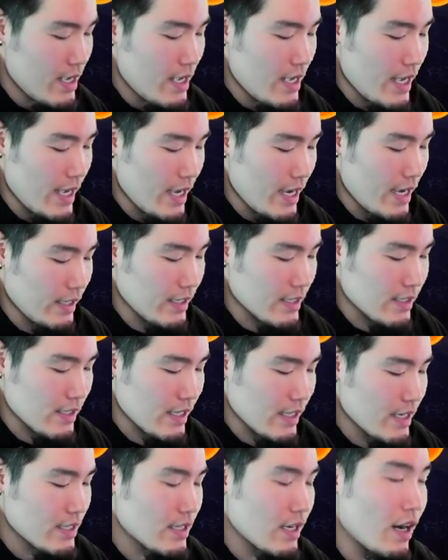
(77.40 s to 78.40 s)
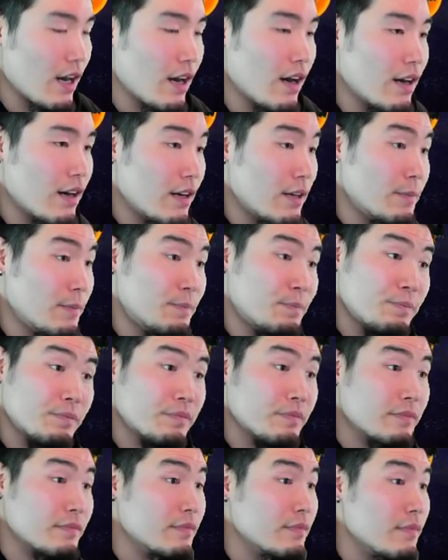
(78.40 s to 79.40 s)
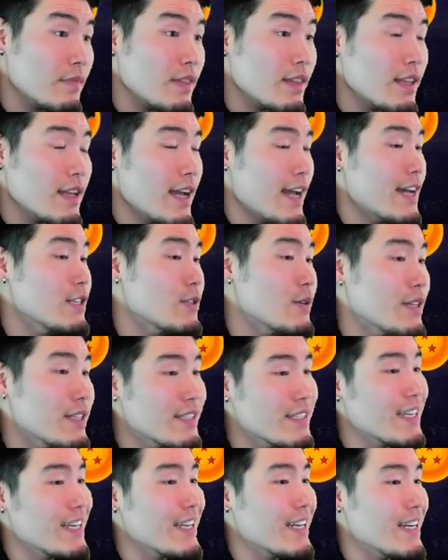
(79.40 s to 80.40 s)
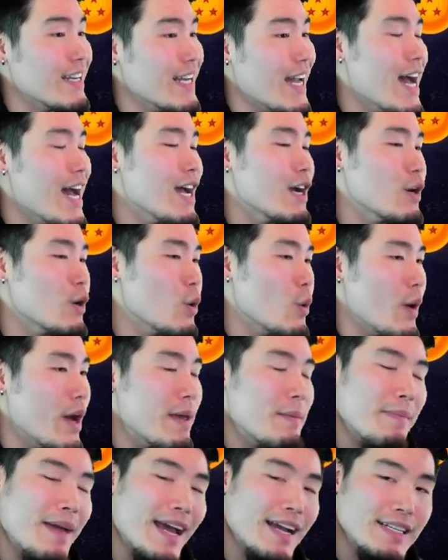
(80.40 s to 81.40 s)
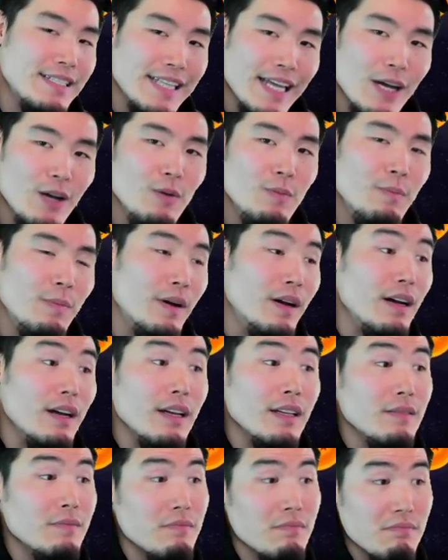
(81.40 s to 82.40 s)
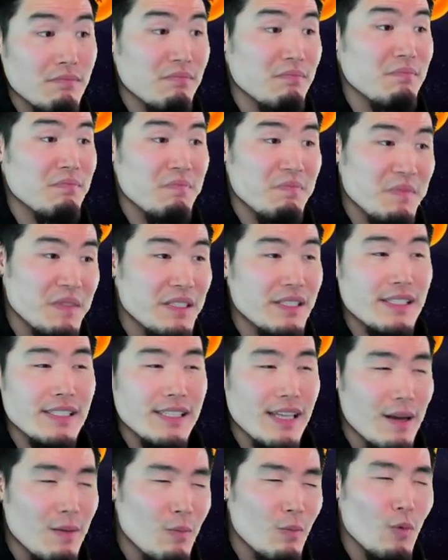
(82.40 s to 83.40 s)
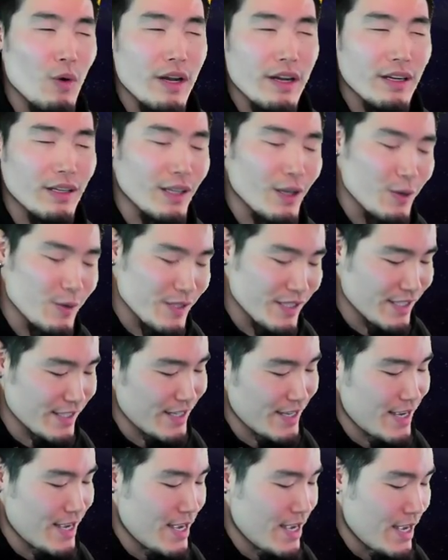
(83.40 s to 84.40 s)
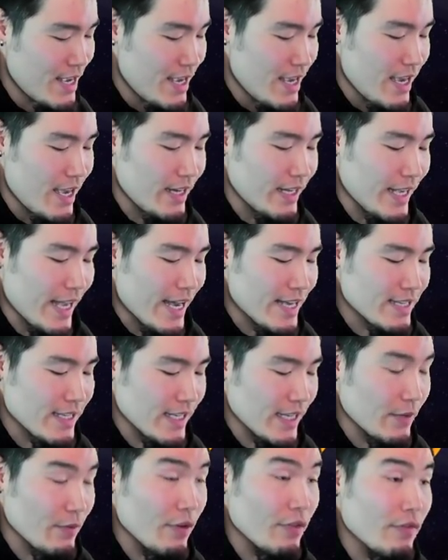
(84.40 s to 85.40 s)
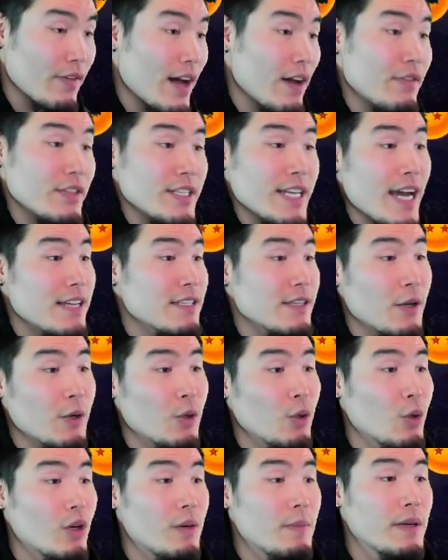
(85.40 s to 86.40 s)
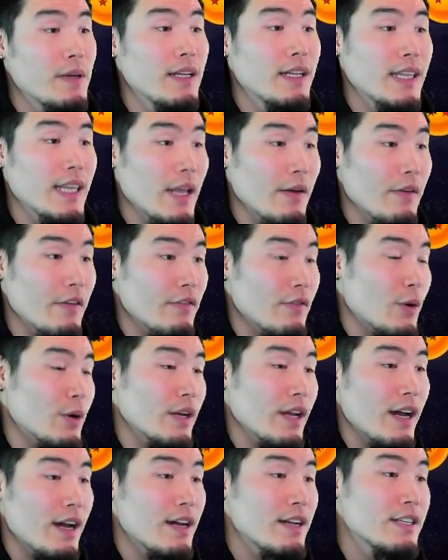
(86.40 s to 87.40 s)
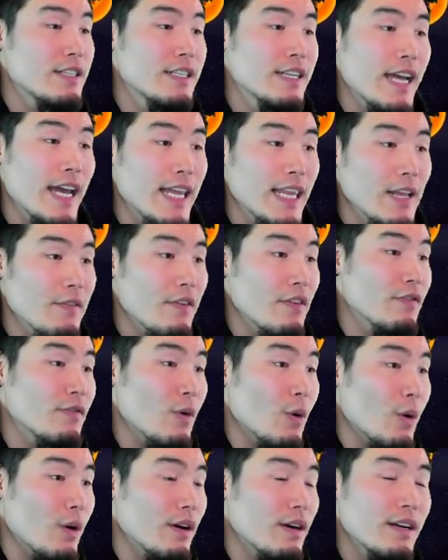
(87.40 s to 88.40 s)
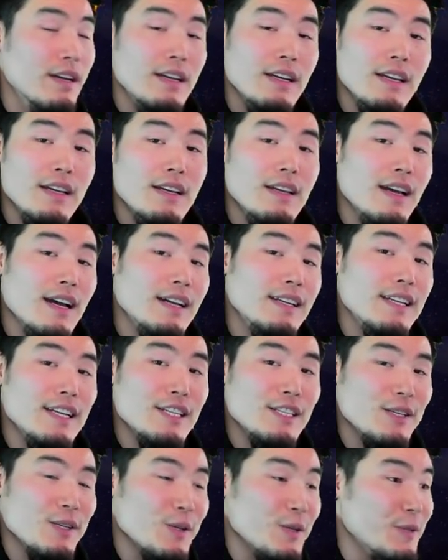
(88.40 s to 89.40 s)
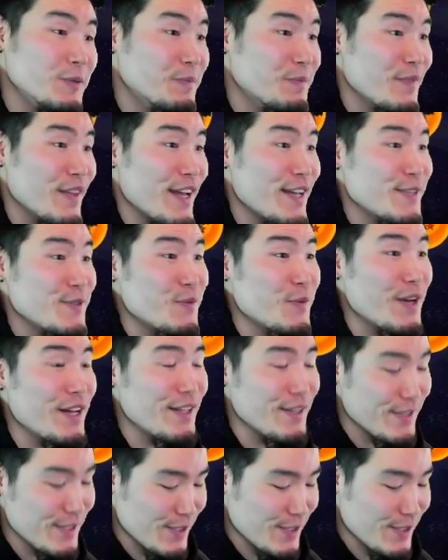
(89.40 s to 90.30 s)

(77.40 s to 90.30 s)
And his links are, as you can see, not quite maxed out, but somewhat close. And he has a level 5 attack skill orb, level 4 dodge, and level 4 additional as well.